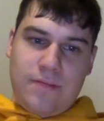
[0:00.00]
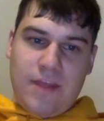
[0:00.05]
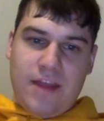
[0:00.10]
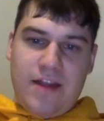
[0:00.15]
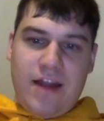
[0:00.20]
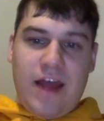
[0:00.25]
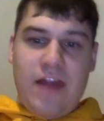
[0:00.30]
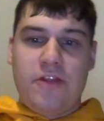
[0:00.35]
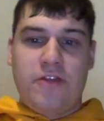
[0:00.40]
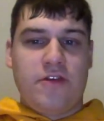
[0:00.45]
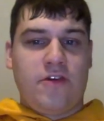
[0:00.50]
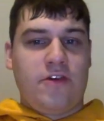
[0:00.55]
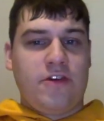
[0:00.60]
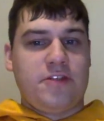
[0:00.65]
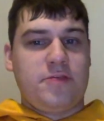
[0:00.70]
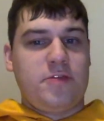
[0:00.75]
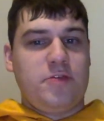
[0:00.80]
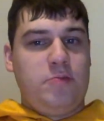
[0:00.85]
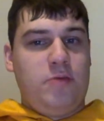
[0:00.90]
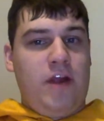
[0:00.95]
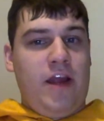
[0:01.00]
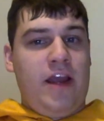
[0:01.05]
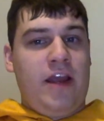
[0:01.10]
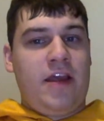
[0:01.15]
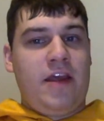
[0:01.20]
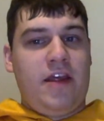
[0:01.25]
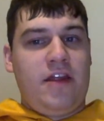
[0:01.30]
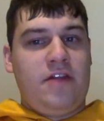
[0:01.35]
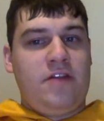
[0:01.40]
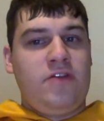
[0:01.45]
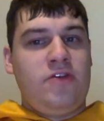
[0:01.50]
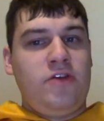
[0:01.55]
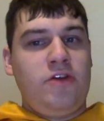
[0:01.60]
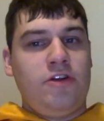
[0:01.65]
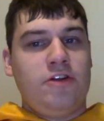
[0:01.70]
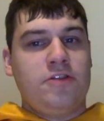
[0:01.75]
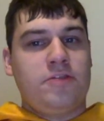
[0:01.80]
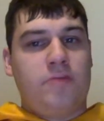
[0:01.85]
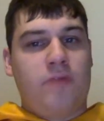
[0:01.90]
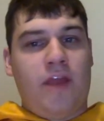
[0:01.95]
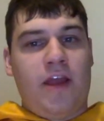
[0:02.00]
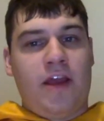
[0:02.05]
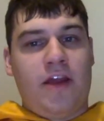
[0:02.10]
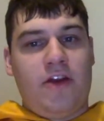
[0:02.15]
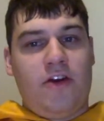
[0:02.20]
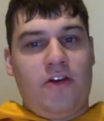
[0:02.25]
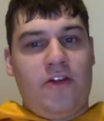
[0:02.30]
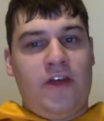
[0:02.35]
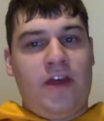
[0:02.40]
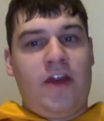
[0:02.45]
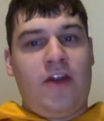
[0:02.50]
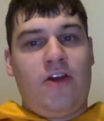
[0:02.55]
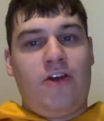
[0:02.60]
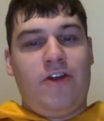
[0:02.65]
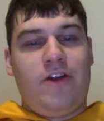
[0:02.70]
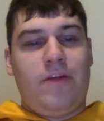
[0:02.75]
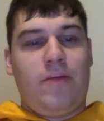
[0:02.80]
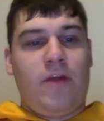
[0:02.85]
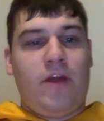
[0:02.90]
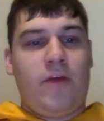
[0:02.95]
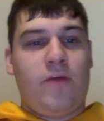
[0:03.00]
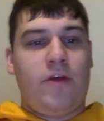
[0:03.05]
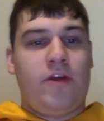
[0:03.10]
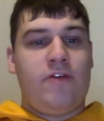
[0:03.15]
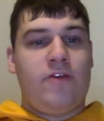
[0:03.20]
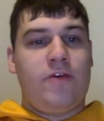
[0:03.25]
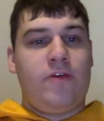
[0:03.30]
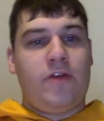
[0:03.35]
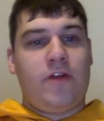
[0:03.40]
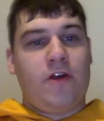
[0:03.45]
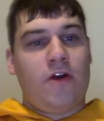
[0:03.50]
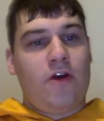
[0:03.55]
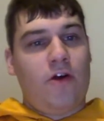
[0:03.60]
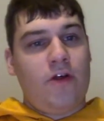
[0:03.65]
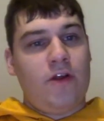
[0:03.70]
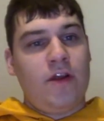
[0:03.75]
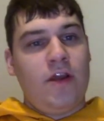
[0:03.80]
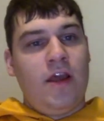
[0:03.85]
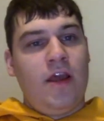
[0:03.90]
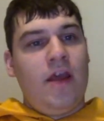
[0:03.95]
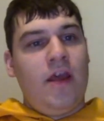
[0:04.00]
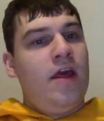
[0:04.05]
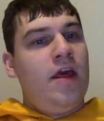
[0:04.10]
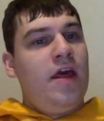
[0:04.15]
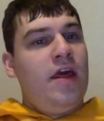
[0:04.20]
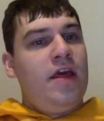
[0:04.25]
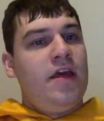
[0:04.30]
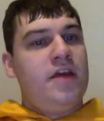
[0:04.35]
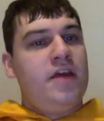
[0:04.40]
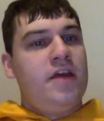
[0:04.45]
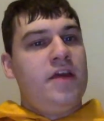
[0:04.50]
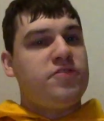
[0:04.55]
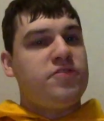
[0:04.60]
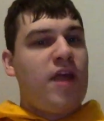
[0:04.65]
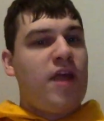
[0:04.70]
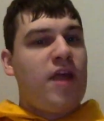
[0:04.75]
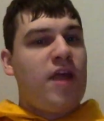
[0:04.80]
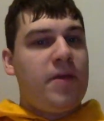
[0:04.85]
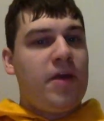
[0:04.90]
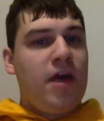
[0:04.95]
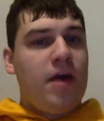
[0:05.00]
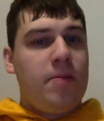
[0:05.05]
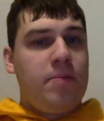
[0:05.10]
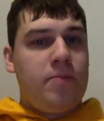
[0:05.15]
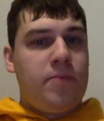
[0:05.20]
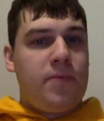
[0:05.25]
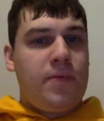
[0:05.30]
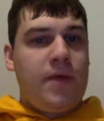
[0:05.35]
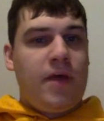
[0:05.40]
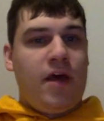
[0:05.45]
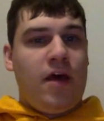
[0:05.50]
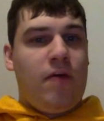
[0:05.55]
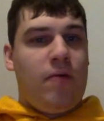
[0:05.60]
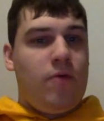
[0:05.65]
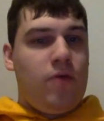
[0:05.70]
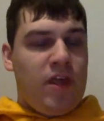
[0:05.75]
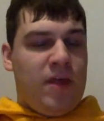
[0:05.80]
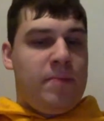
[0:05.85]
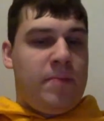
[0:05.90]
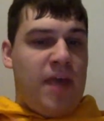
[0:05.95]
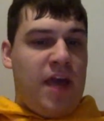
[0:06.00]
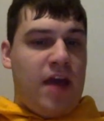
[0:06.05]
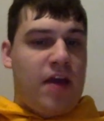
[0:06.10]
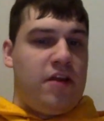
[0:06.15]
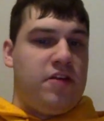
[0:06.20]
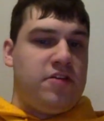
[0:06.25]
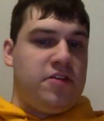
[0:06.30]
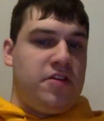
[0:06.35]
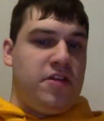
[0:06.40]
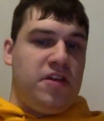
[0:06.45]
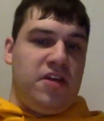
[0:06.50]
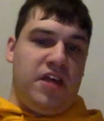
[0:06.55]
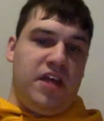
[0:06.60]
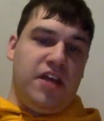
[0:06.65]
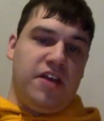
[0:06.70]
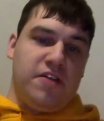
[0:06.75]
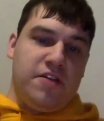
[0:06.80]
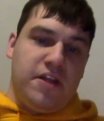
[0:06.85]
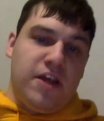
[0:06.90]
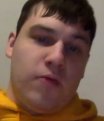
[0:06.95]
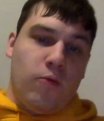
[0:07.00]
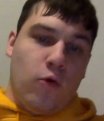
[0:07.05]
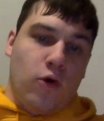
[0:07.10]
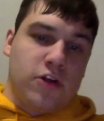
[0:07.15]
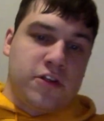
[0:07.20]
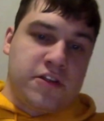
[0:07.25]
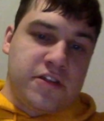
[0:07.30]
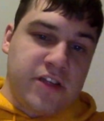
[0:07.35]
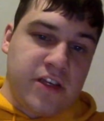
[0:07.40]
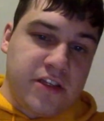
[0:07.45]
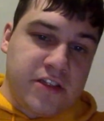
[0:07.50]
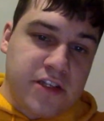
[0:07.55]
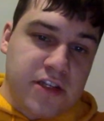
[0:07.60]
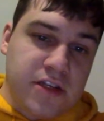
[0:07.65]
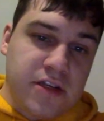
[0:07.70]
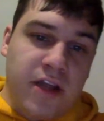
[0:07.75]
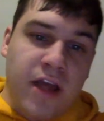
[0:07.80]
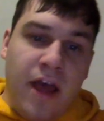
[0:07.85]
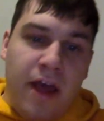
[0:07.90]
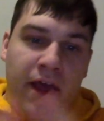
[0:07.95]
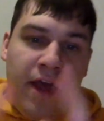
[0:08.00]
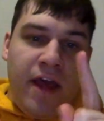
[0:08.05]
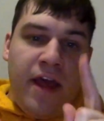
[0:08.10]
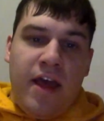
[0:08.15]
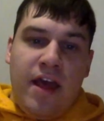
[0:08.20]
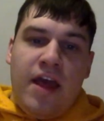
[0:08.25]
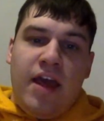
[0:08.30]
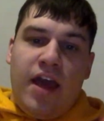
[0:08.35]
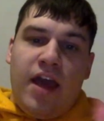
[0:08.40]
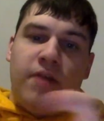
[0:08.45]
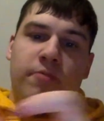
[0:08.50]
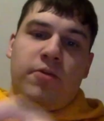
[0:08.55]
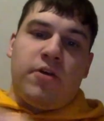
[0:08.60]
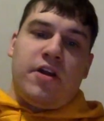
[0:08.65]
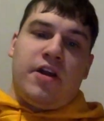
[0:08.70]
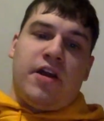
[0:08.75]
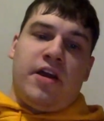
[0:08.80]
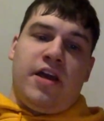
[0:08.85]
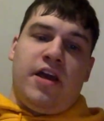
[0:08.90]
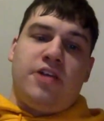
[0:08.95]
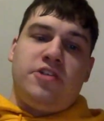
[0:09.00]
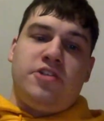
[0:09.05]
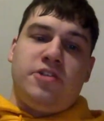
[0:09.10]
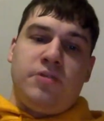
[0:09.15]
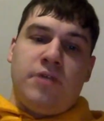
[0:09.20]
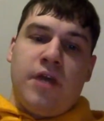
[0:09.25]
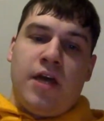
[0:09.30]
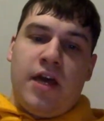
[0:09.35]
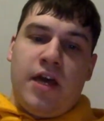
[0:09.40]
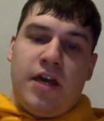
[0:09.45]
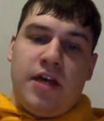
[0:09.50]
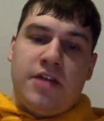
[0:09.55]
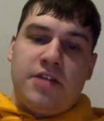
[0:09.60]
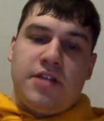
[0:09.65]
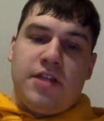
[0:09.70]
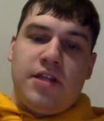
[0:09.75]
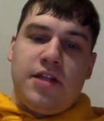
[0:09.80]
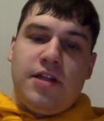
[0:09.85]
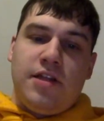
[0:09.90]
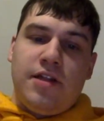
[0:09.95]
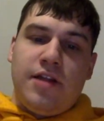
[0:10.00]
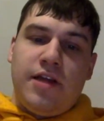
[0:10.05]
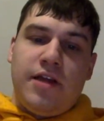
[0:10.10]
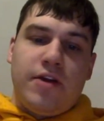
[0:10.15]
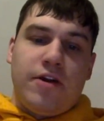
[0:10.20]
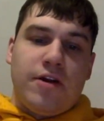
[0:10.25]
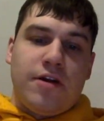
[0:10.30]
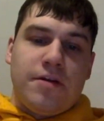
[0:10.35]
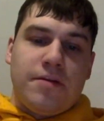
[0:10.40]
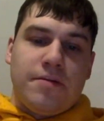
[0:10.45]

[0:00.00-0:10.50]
that the Christmas break and New Year's break and all that, holiday break, whatever you want to call it, is wrapping up. We'll get back into the heat of the awards season, and we're going to catch you guys a little later.